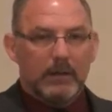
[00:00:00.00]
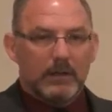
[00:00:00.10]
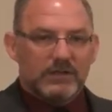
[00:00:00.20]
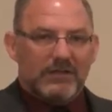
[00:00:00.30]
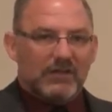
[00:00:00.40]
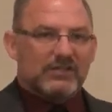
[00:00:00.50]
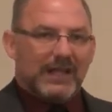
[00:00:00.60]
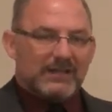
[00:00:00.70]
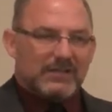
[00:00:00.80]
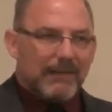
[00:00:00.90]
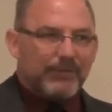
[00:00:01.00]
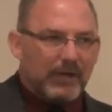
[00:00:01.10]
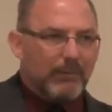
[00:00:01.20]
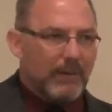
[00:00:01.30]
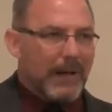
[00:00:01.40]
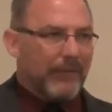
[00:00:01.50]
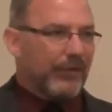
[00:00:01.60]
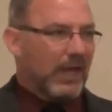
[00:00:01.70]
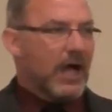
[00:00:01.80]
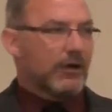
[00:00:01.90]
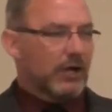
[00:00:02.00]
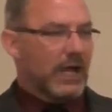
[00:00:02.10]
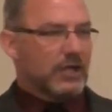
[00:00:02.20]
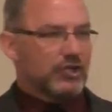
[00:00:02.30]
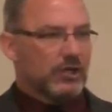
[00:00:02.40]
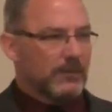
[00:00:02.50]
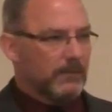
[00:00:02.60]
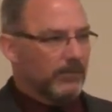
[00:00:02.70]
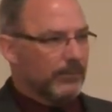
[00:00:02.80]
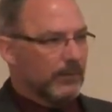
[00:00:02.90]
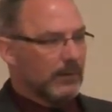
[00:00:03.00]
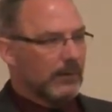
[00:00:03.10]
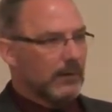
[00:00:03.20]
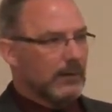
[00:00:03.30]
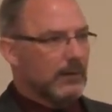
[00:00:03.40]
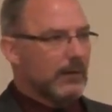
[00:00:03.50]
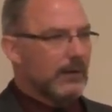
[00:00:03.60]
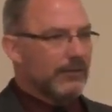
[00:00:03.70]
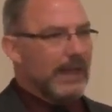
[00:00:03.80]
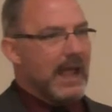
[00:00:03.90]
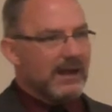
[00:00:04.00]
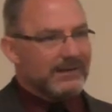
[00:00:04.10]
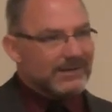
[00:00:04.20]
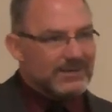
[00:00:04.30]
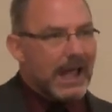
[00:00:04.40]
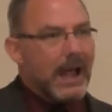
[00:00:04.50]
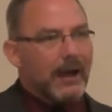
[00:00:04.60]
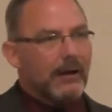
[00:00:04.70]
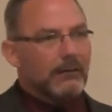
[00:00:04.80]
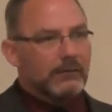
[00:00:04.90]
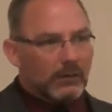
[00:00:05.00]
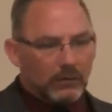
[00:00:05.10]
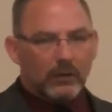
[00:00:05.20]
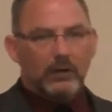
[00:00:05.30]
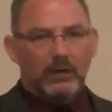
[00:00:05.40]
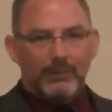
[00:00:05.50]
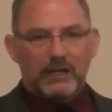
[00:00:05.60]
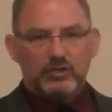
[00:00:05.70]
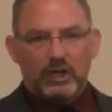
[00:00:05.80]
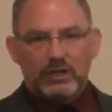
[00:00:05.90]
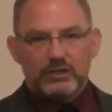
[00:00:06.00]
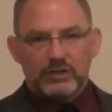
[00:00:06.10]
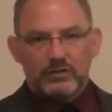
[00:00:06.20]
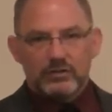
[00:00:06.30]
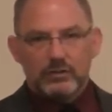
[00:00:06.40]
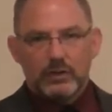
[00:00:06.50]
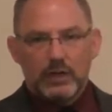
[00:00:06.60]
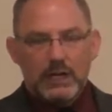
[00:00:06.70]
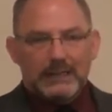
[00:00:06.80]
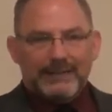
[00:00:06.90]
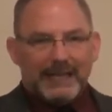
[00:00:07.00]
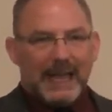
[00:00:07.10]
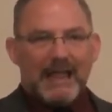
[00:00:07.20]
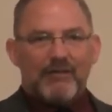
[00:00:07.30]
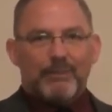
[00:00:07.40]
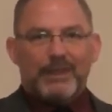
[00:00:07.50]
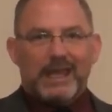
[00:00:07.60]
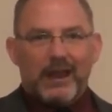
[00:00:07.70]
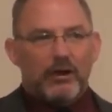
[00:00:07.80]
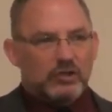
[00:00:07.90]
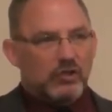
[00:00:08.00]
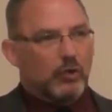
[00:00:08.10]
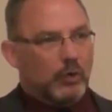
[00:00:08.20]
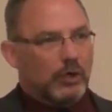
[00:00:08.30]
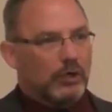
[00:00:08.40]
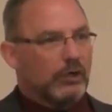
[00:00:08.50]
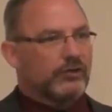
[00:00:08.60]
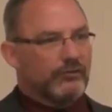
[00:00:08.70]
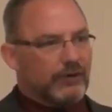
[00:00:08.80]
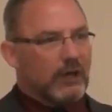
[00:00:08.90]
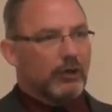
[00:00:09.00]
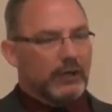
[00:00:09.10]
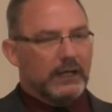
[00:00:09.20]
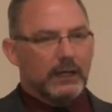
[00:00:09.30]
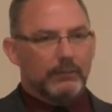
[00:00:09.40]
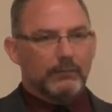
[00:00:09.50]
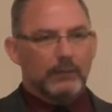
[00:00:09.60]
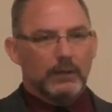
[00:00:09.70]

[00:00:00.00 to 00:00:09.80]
See, this says something to me about the congregation. They had a desire to learn about Jesus. They gave up the cares of the world to follow him.